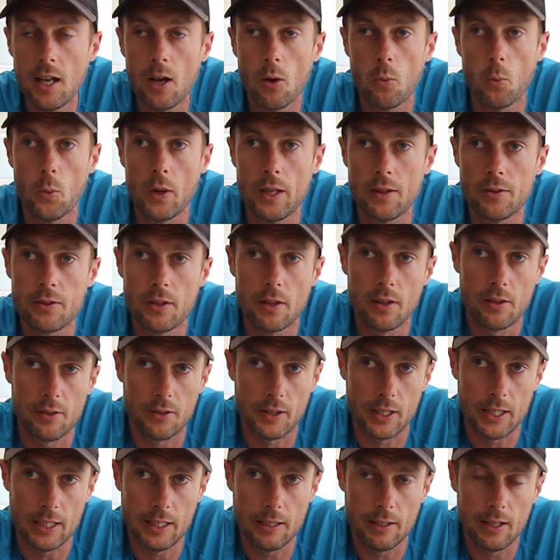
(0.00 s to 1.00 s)
with
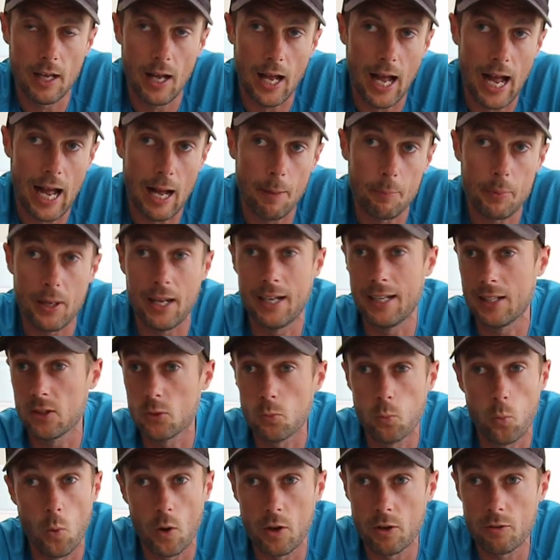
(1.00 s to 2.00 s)
the app, and
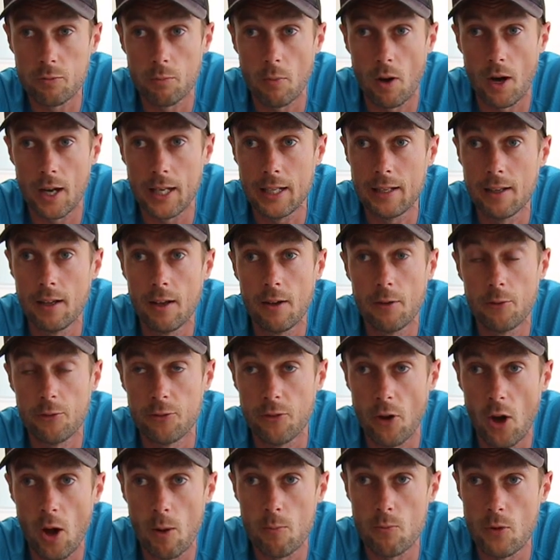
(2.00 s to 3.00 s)
it's one of my
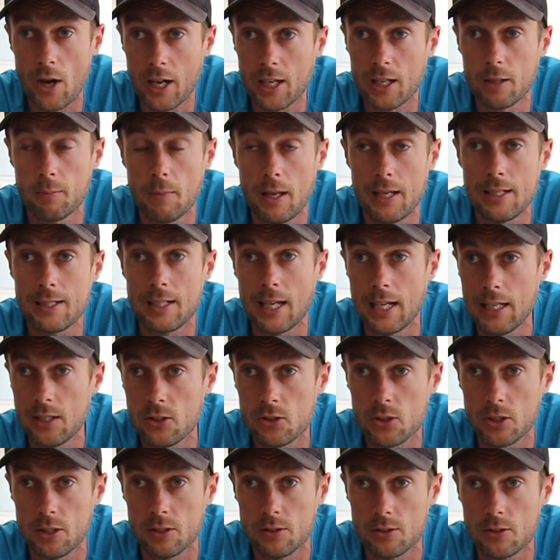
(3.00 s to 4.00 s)
firm
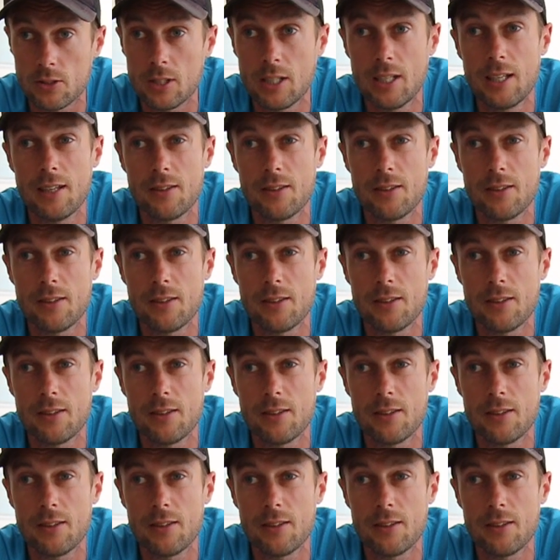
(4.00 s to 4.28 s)
recommendations